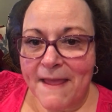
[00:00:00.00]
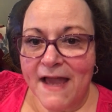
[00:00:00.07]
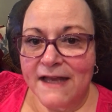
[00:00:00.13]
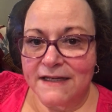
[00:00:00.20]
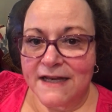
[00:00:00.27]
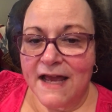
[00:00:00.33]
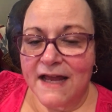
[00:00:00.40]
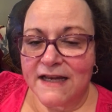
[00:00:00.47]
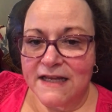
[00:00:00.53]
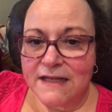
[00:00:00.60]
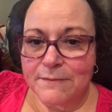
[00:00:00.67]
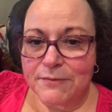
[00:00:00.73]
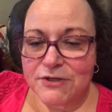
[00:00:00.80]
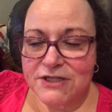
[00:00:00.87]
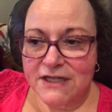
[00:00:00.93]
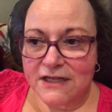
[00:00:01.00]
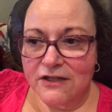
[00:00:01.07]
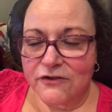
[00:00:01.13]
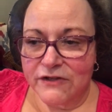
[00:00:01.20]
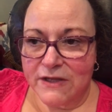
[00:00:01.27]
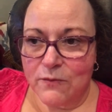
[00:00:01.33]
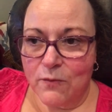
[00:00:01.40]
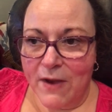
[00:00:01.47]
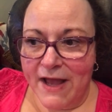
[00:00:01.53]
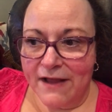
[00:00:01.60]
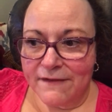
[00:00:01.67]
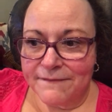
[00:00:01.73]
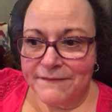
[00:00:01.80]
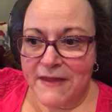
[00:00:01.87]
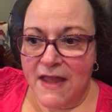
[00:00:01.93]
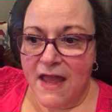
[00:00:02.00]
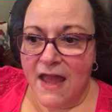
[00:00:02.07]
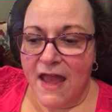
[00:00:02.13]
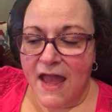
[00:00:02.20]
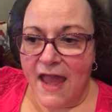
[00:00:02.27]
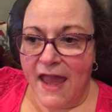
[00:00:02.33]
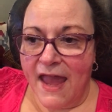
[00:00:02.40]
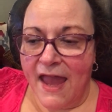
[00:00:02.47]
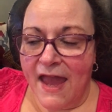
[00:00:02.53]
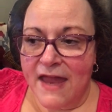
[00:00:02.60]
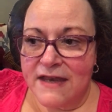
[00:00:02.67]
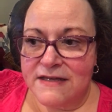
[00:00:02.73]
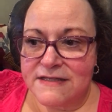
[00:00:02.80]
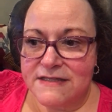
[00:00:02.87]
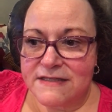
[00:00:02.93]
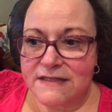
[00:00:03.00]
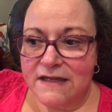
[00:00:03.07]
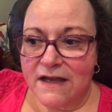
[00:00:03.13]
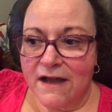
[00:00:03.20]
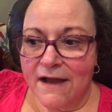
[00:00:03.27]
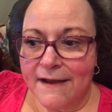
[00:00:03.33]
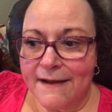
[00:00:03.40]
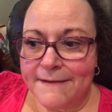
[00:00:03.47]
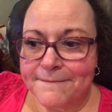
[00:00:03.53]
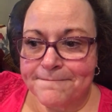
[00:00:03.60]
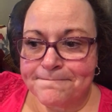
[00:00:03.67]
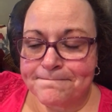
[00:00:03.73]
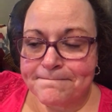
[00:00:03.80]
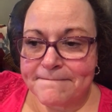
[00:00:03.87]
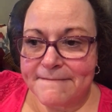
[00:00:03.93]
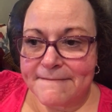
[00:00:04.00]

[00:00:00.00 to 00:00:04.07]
I did not eat particularly well. And, I'm